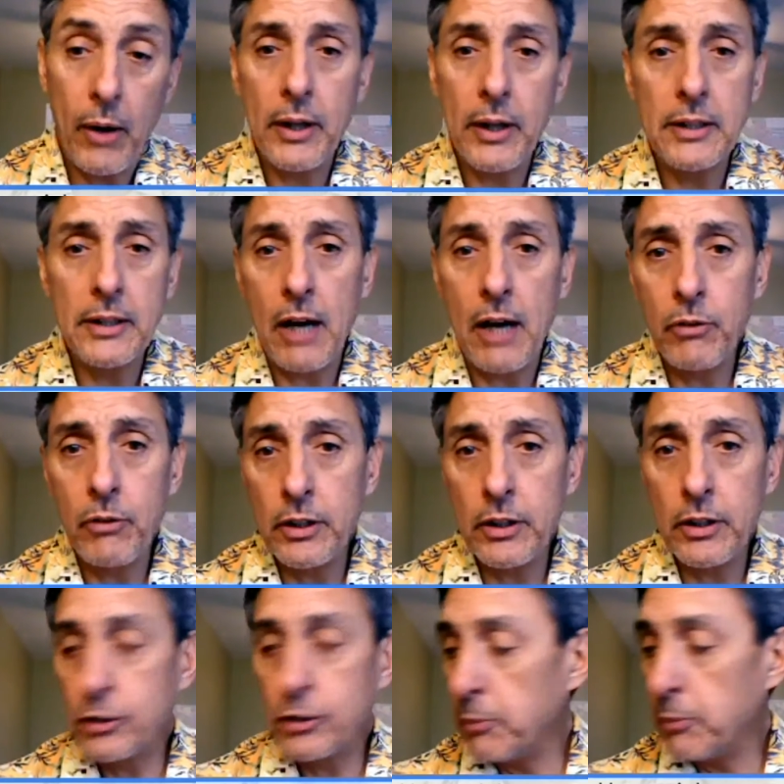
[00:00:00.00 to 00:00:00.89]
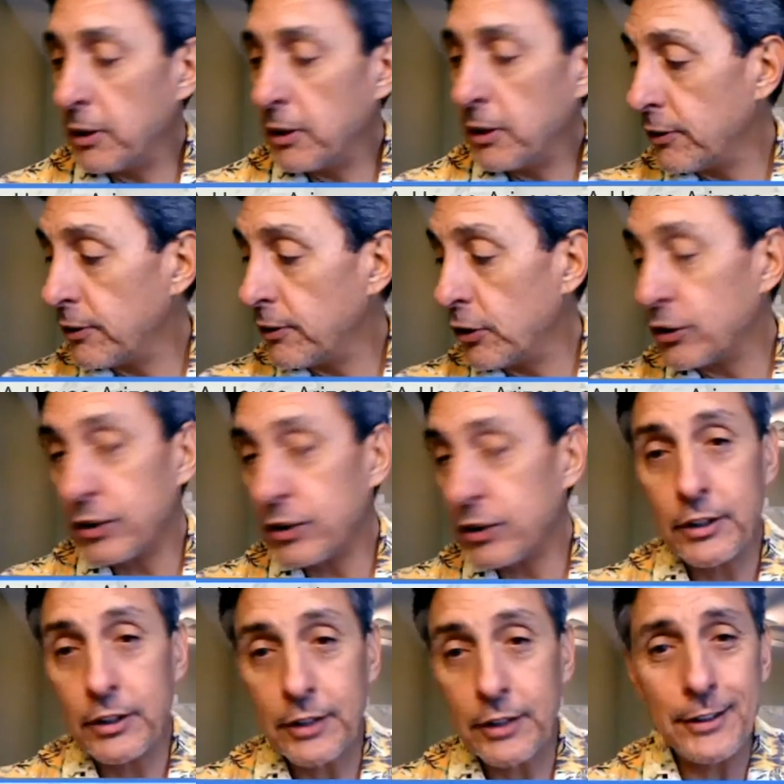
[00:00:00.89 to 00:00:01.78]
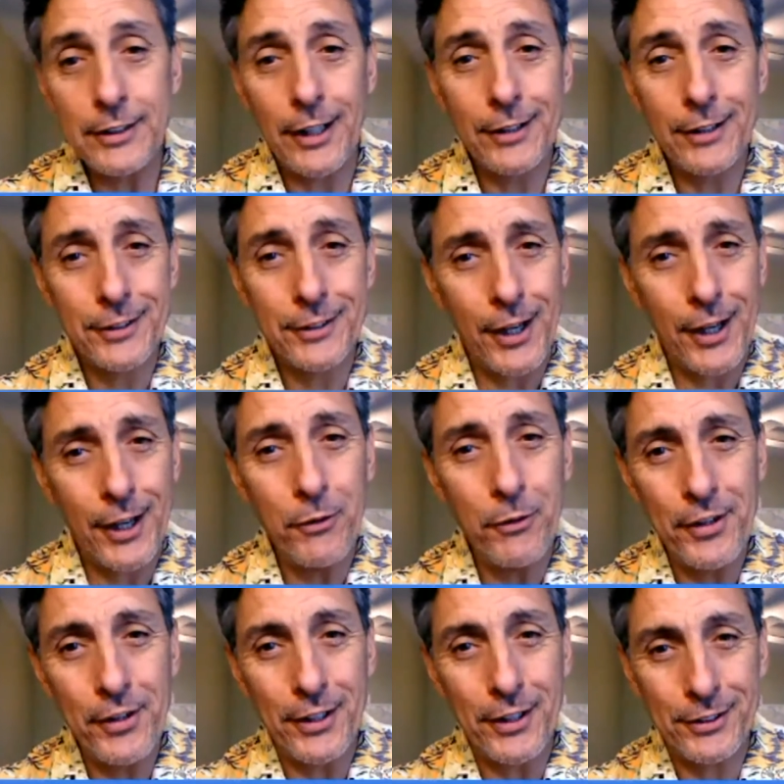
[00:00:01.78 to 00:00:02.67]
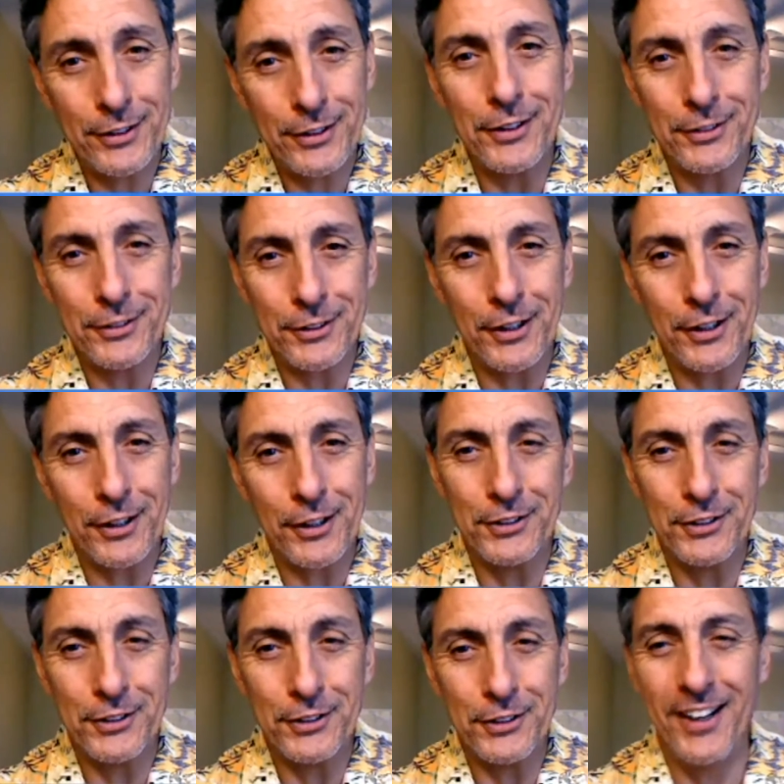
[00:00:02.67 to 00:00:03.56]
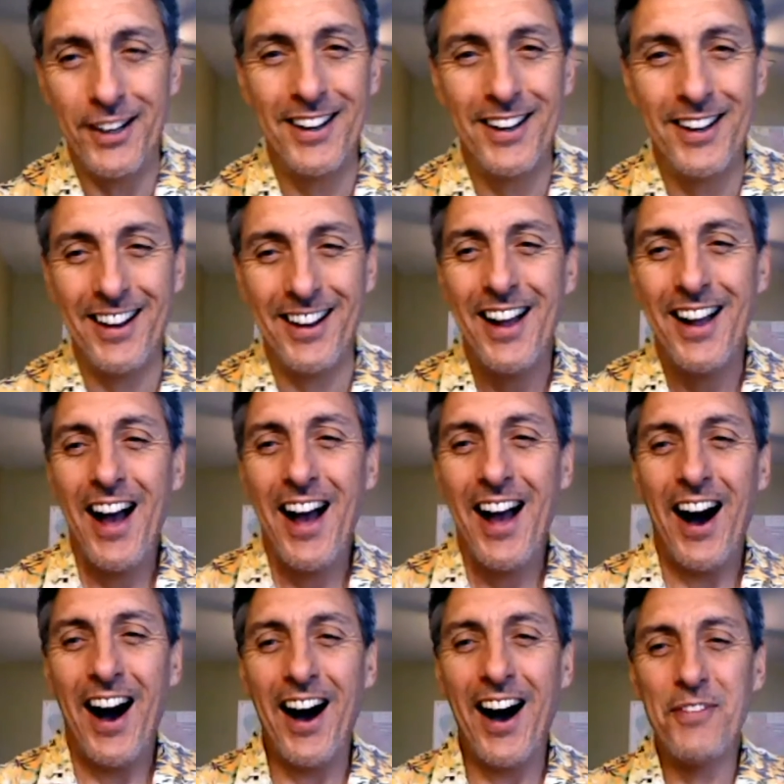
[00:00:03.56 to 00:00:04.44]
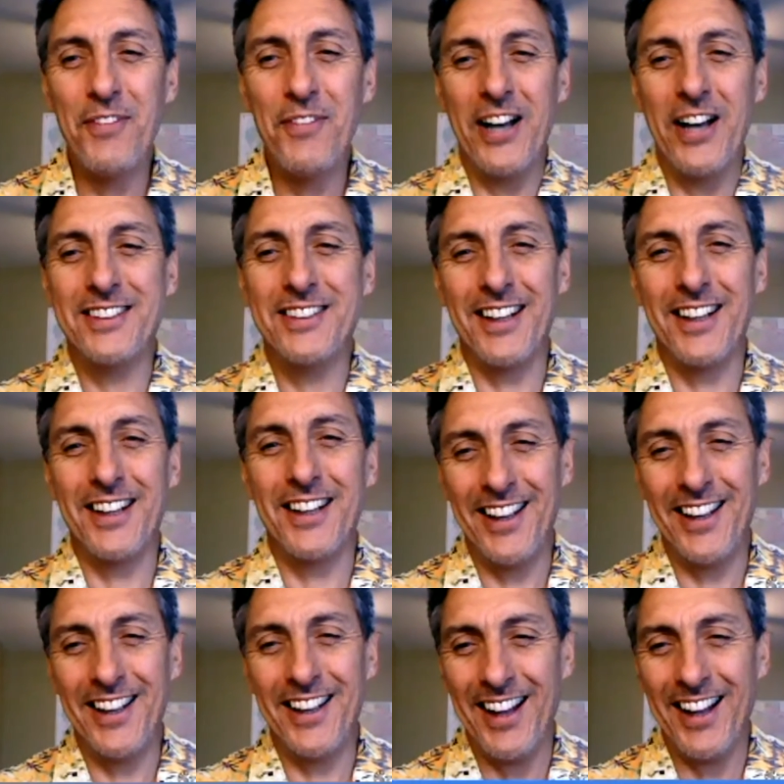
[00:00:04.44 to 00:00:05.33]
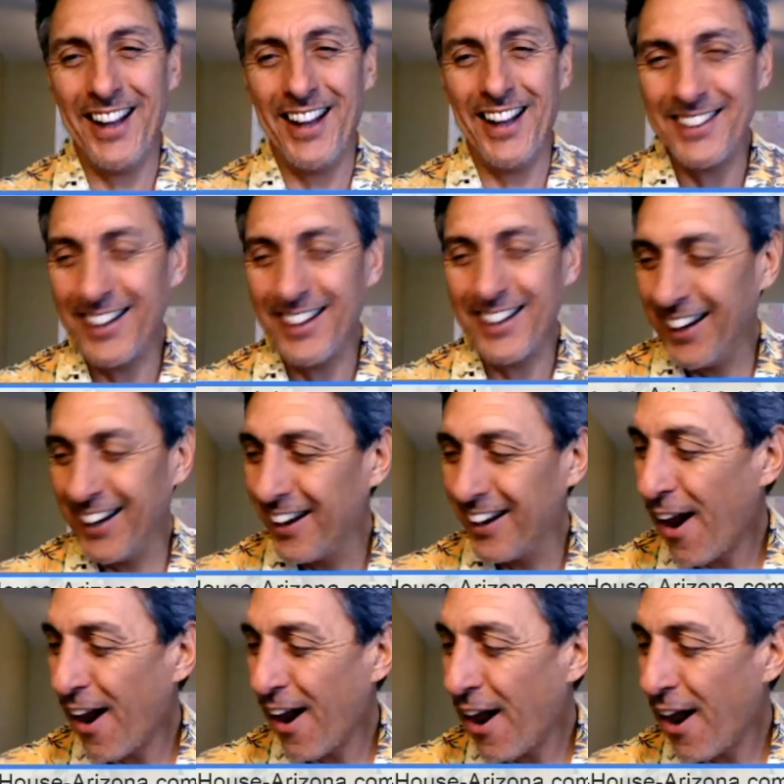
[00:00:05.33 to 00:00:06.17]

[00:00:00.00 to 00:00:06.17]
well, not really too much of a diversion, because that's actually kind of where the next sentence goes here. Basically that,